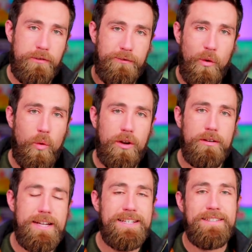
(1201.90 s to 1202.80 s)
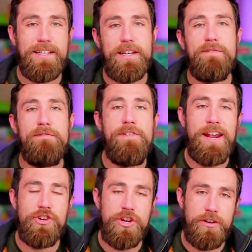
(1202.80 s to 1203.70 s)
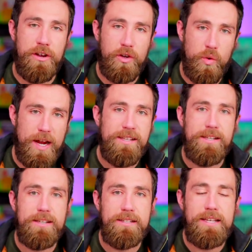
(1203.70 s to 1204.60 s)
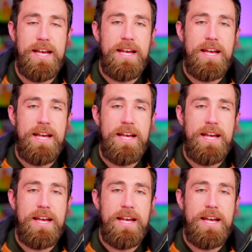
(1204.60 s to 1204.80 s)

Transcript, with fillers: four is an eviction crisis.